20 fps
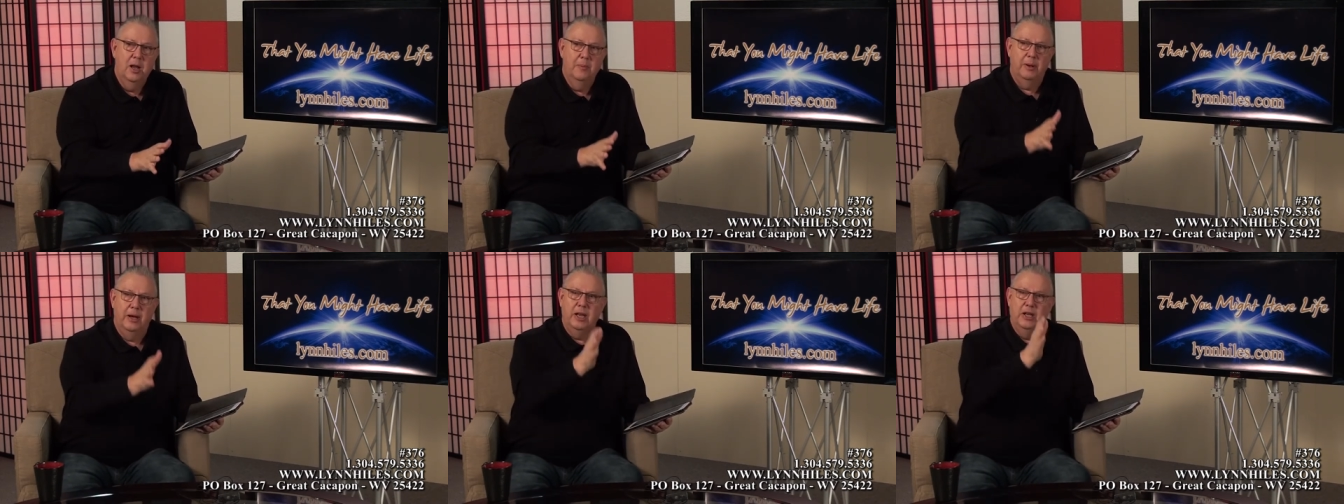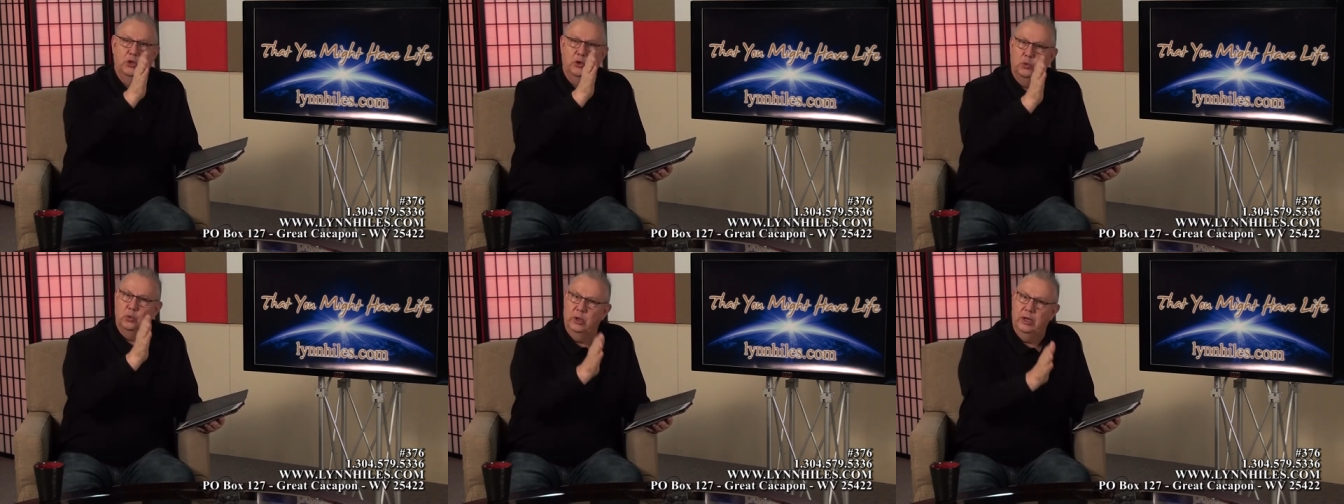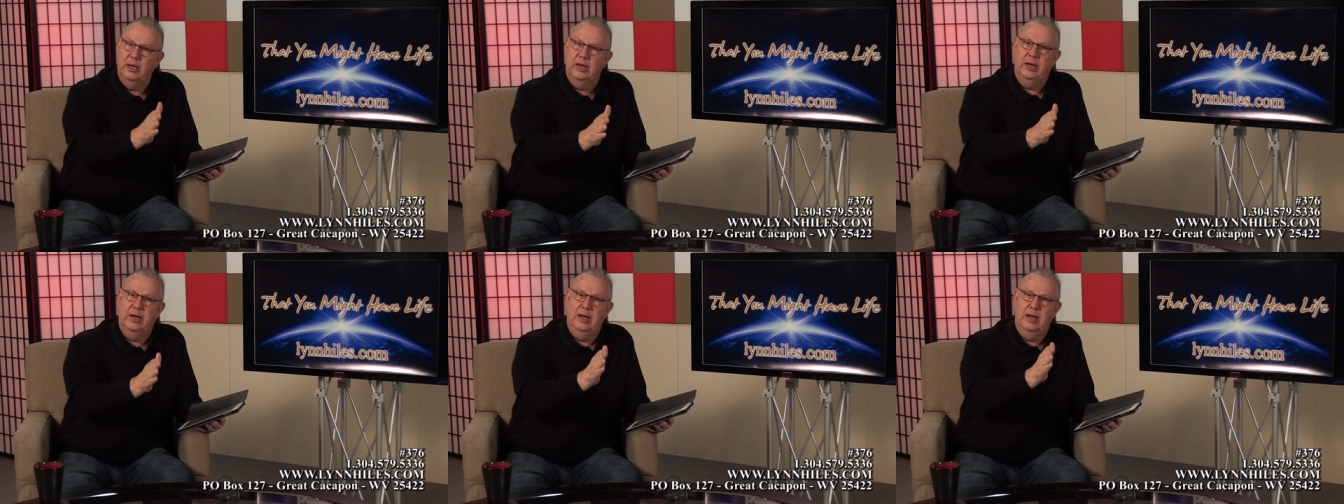But he's
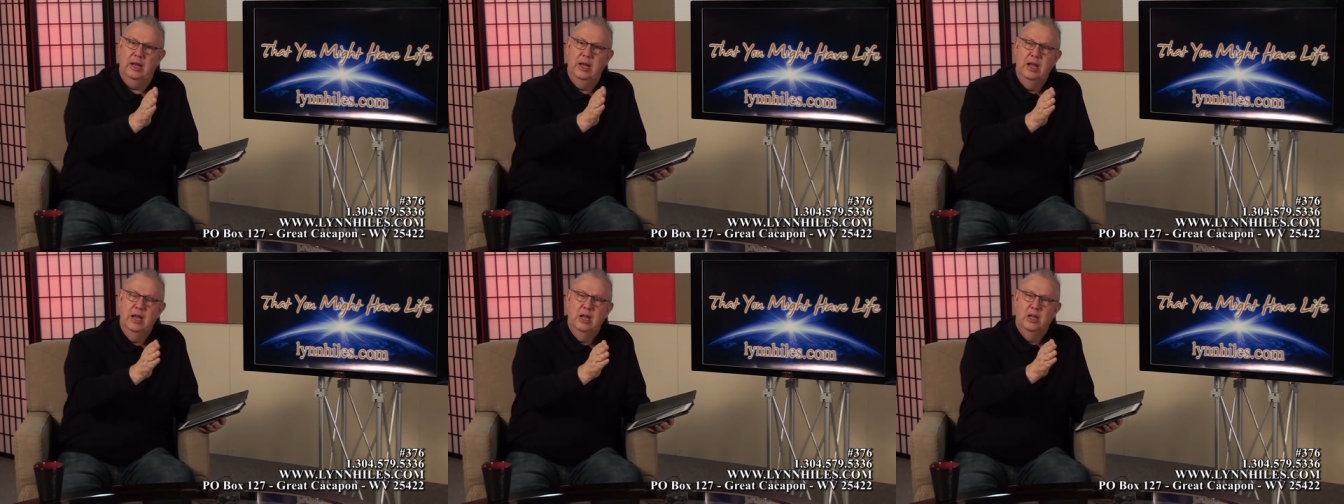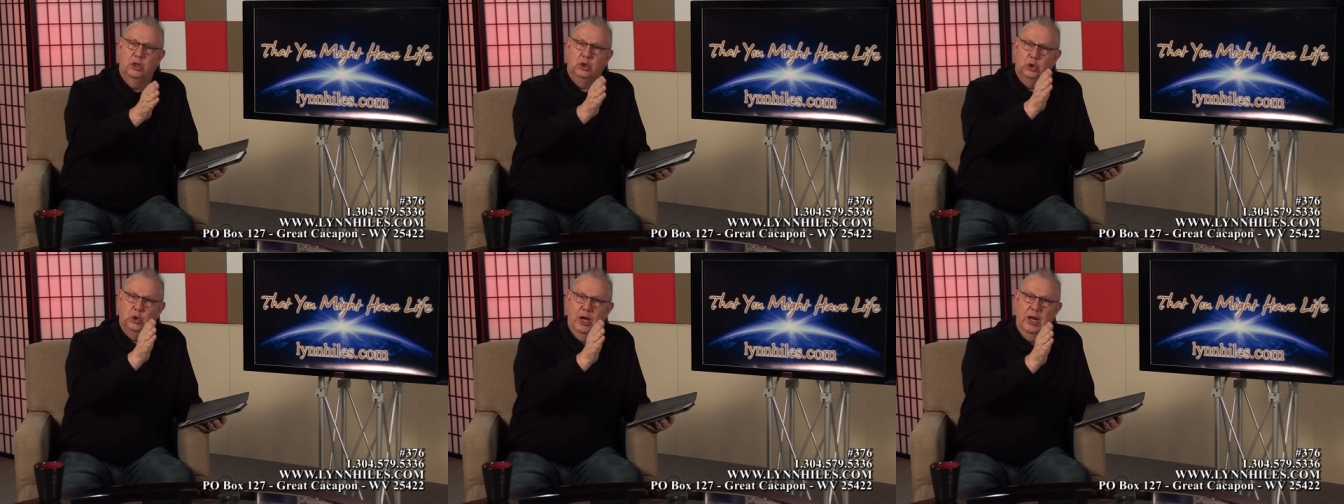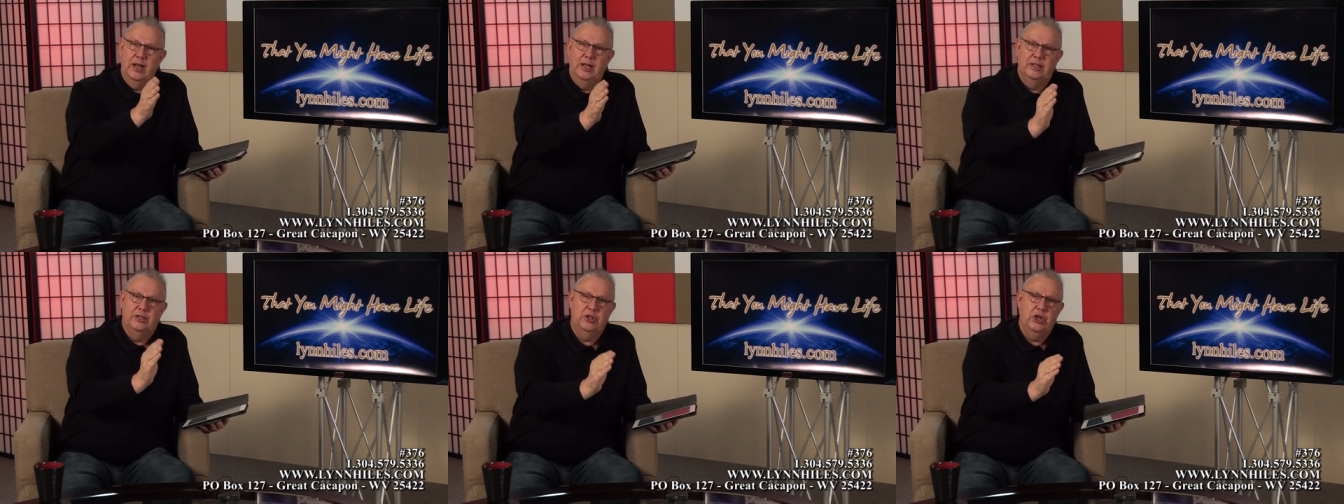really
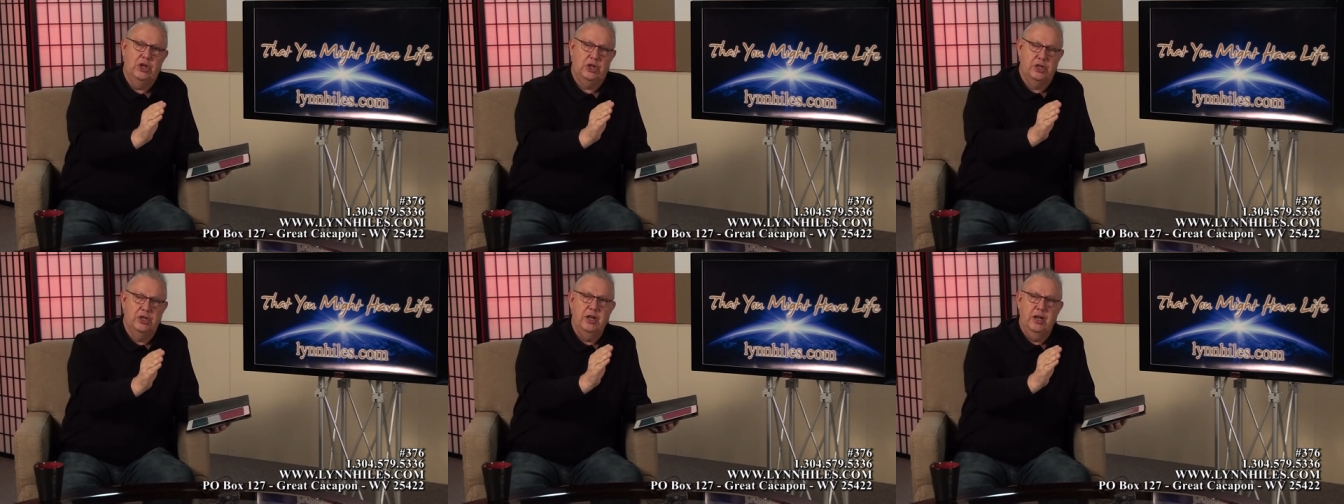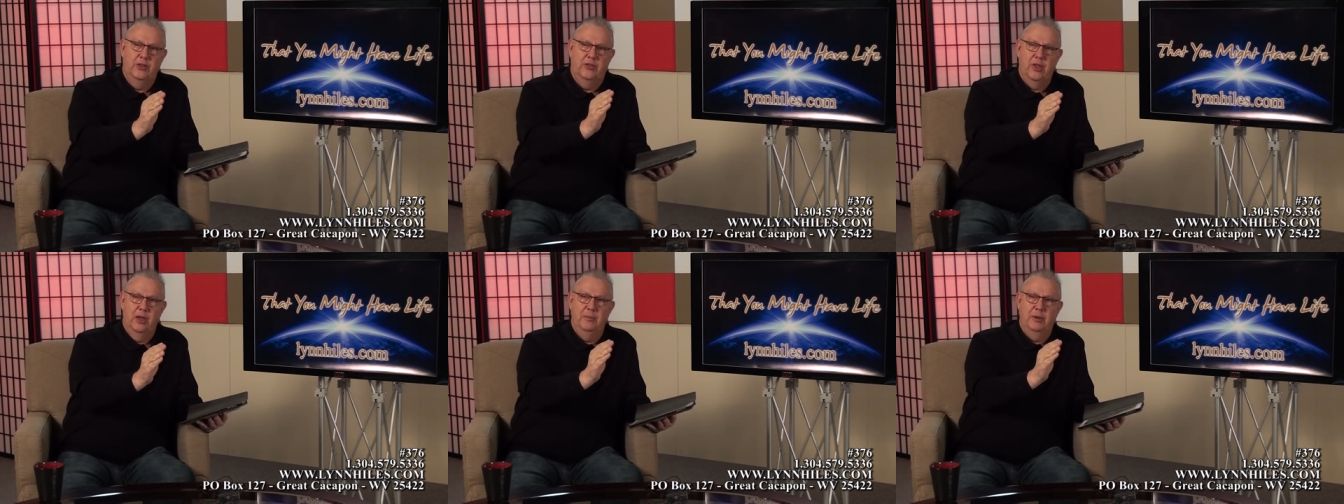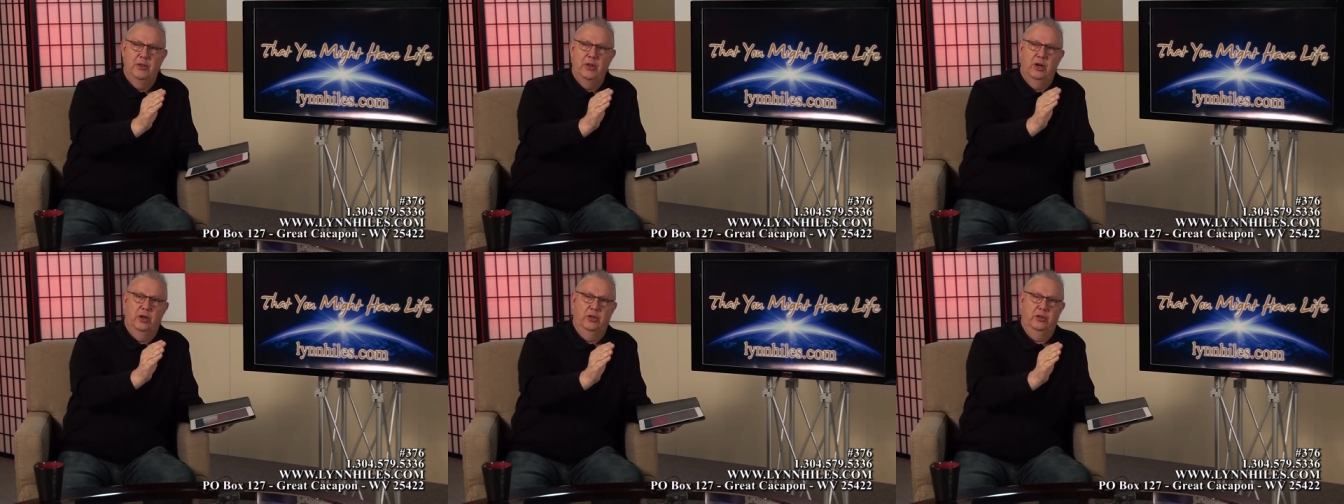transitioning them
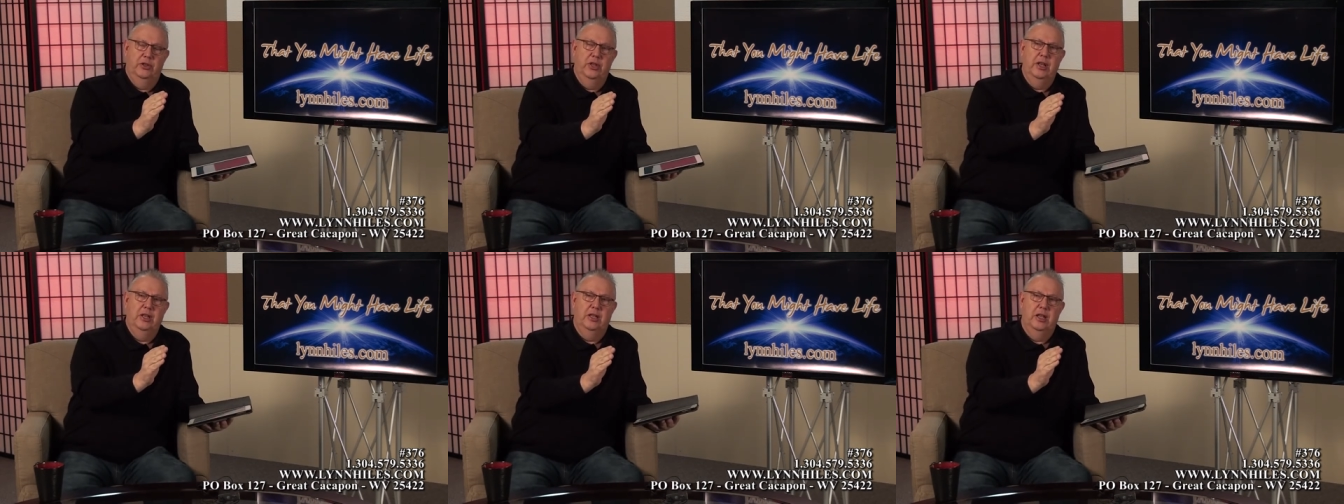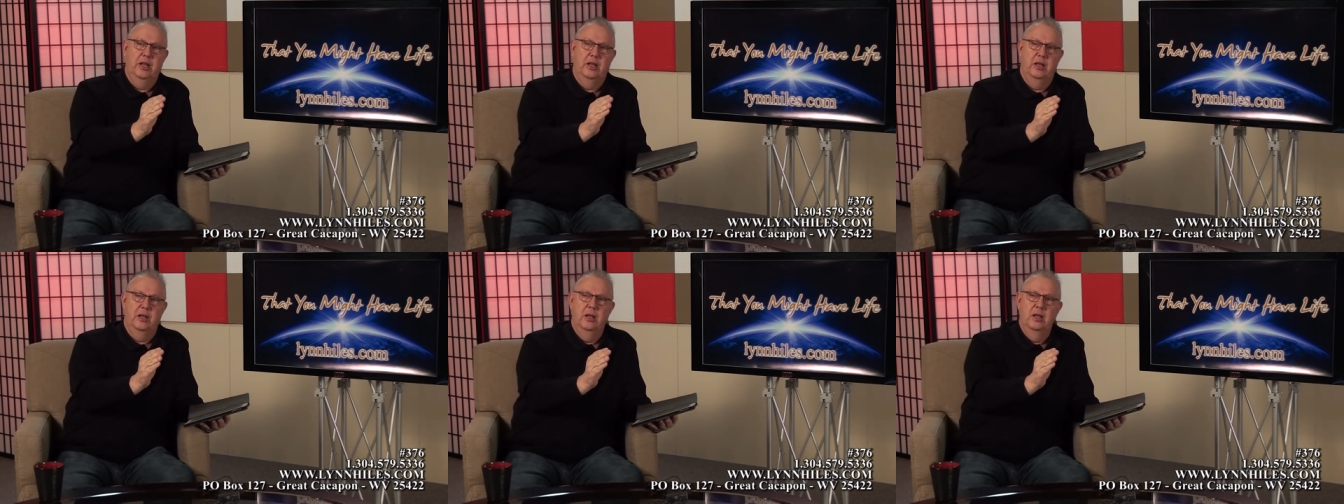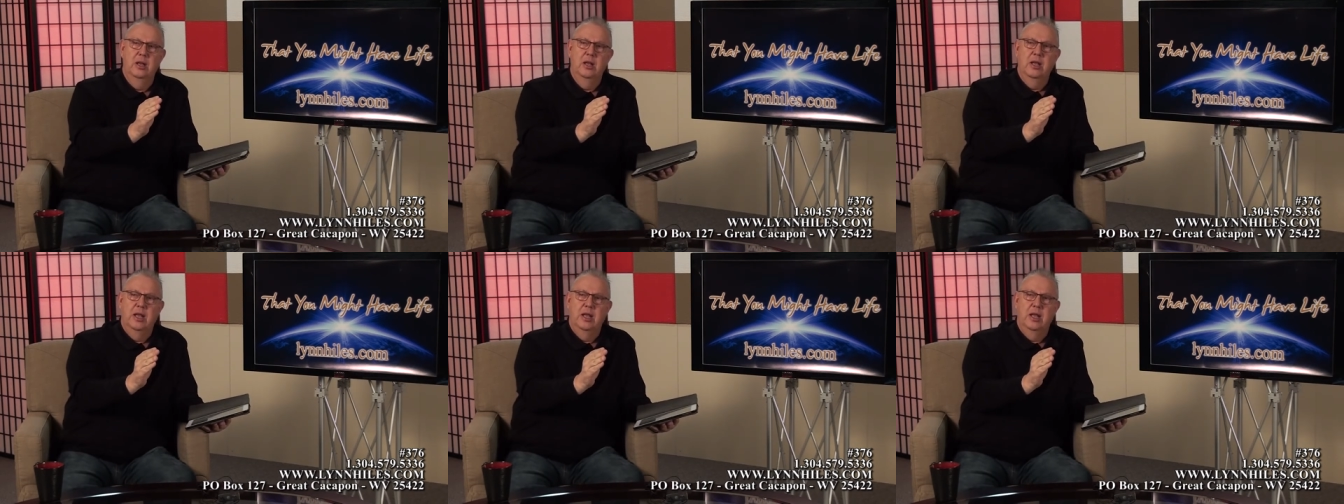in their thinking.